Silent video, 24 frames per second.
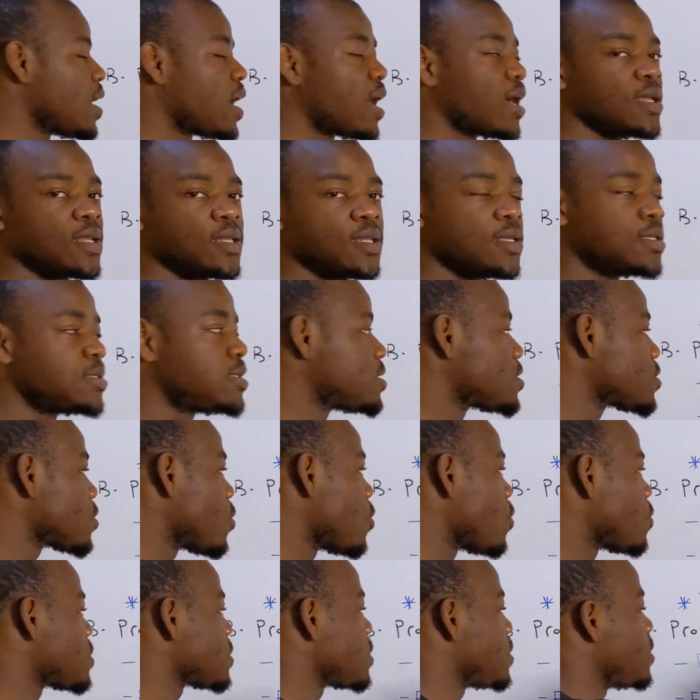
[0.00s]
and the disease
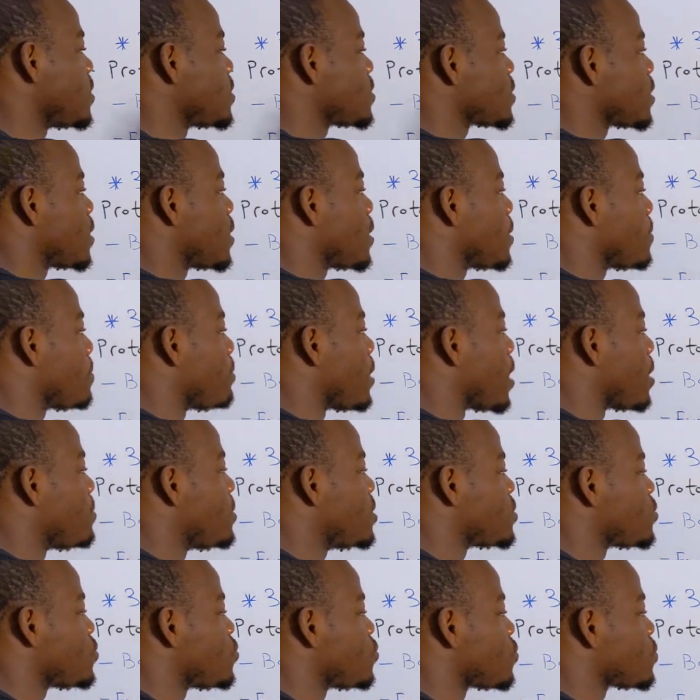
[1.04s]
cause is
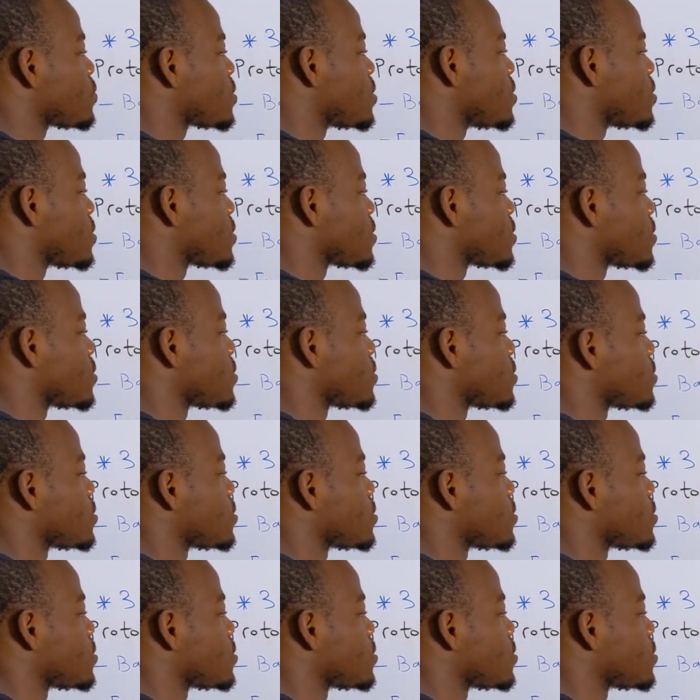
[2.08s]
babesiosis.